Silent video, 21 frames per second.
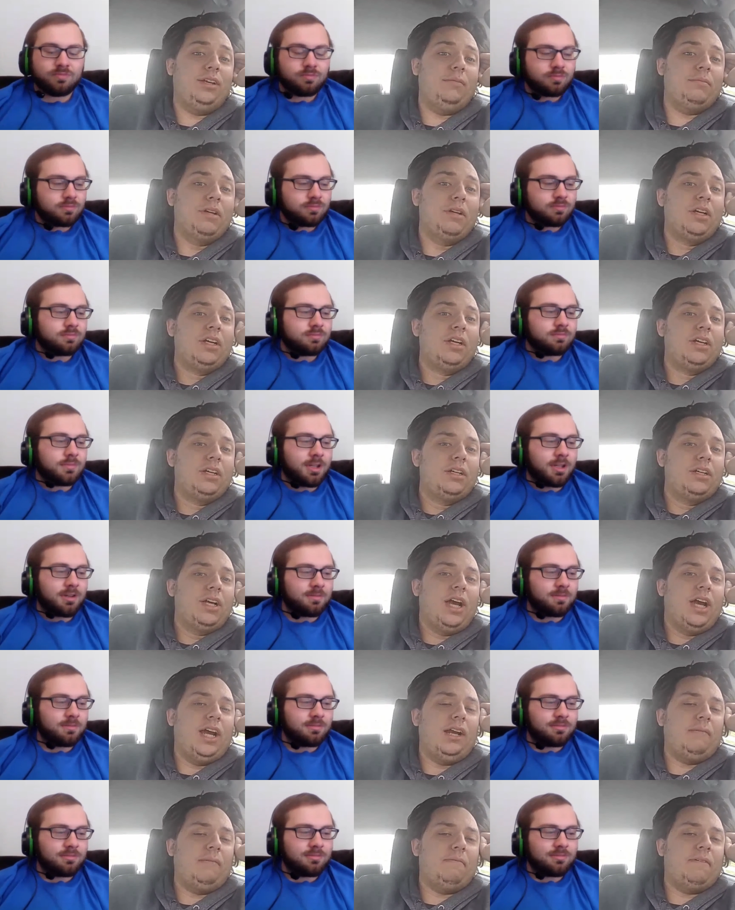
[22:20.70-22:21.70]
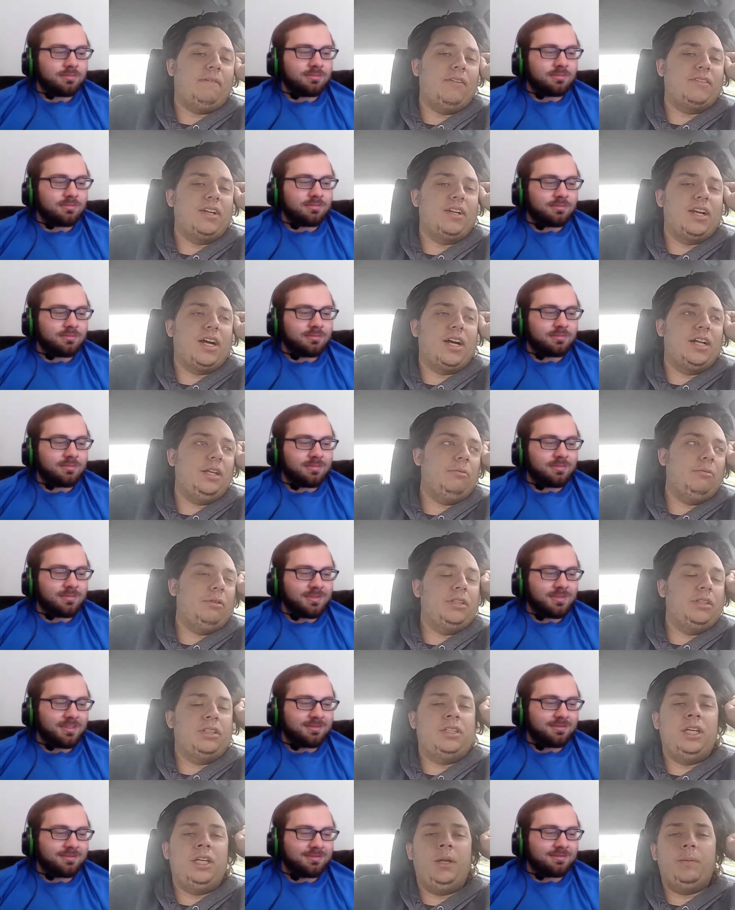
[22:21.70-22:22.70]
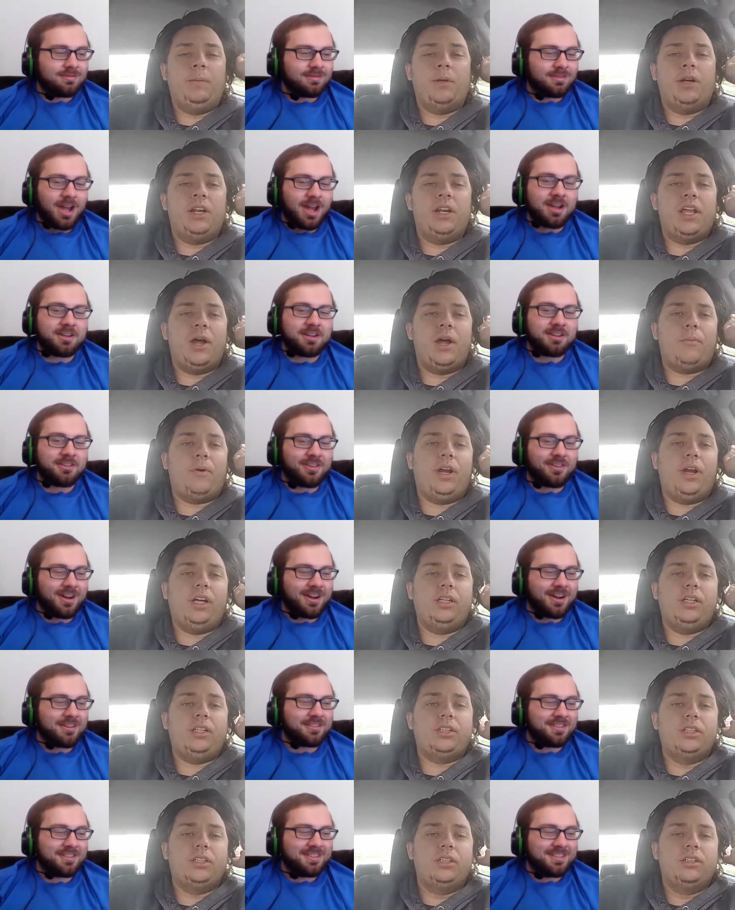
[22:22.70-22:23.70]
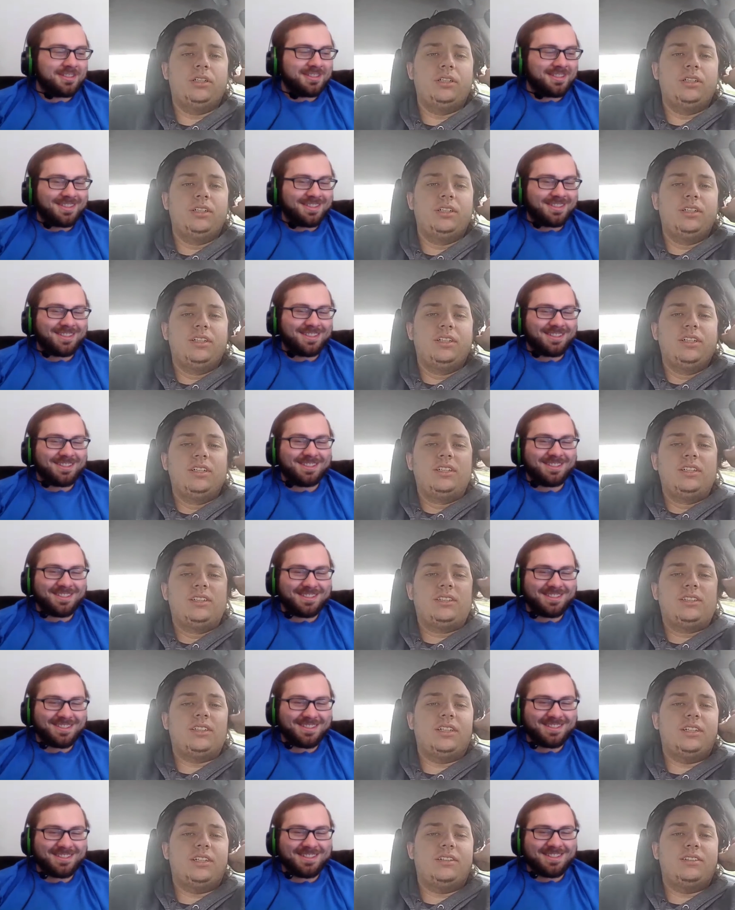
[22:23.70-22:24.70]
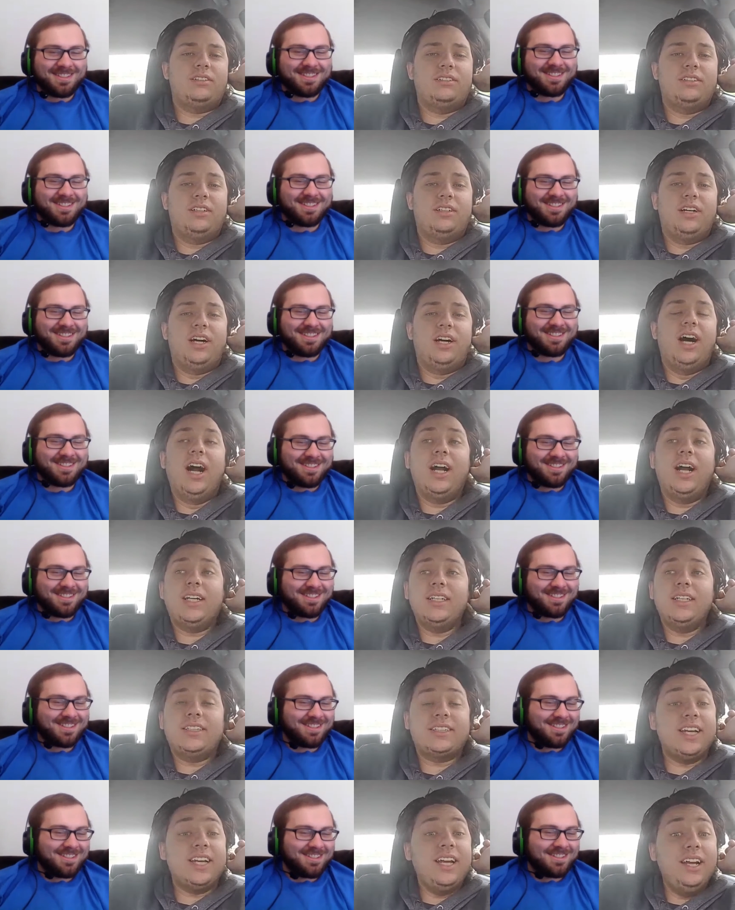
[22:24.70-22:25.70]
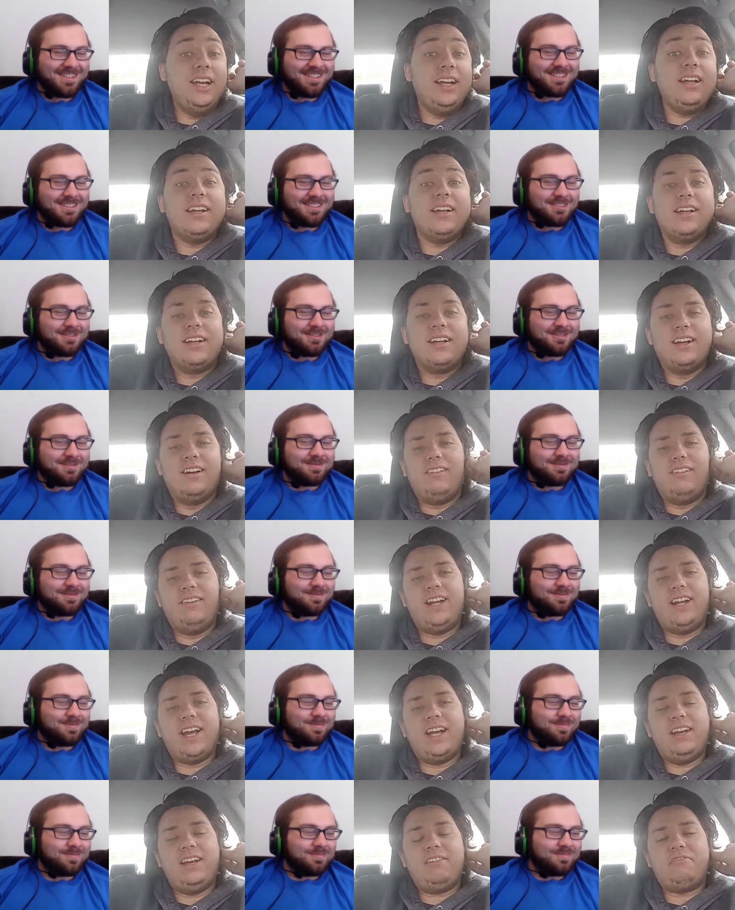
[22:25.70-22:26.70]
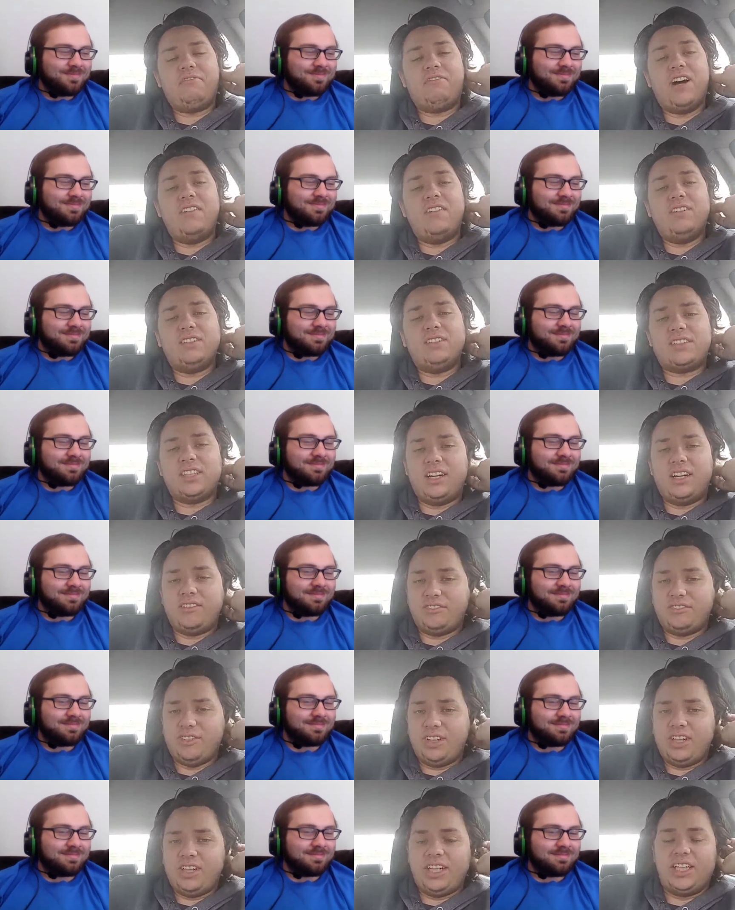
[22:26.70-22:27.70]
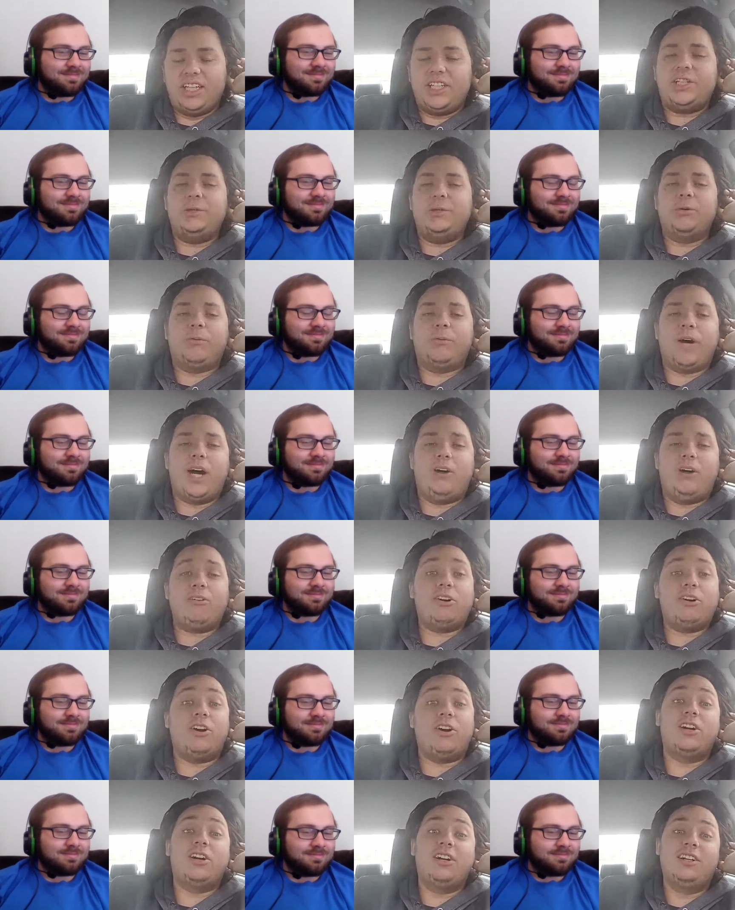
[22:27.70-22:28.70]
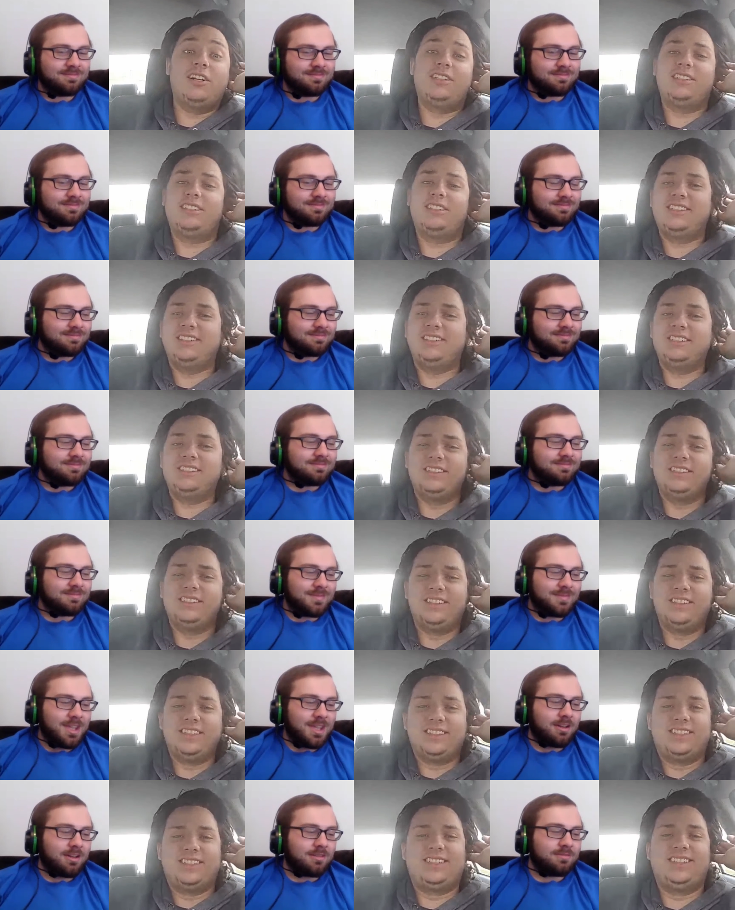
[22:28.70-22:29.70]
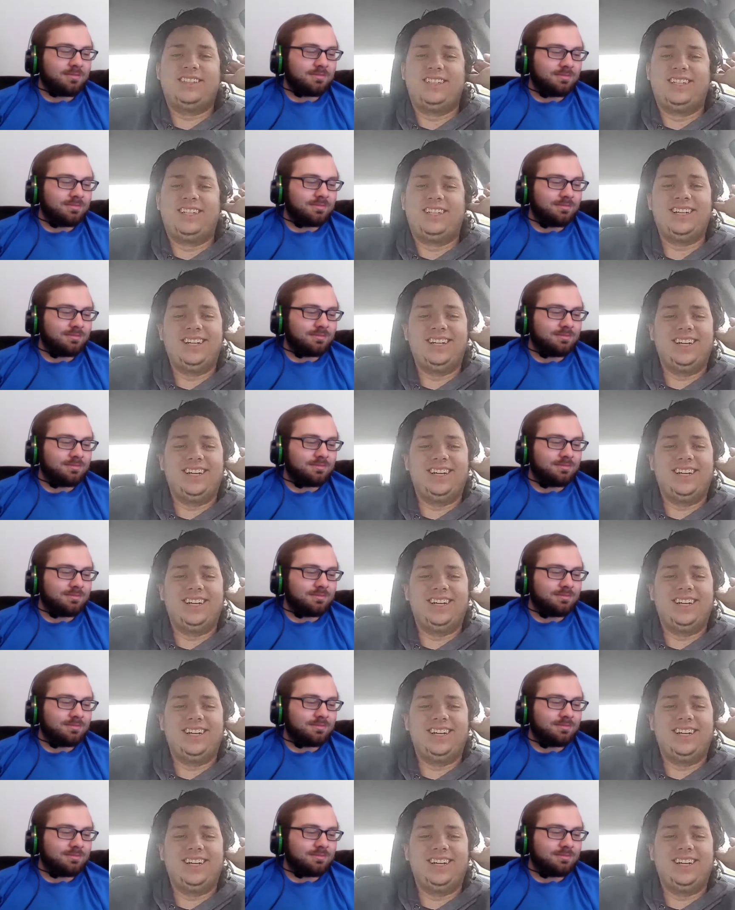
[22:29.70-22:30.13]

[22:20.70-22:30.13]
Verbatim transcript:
Speaker 1: team 85 to 91 team. They're in that range. So I could see it. I mean, 85 is definitely gets you a wild card. Yeah.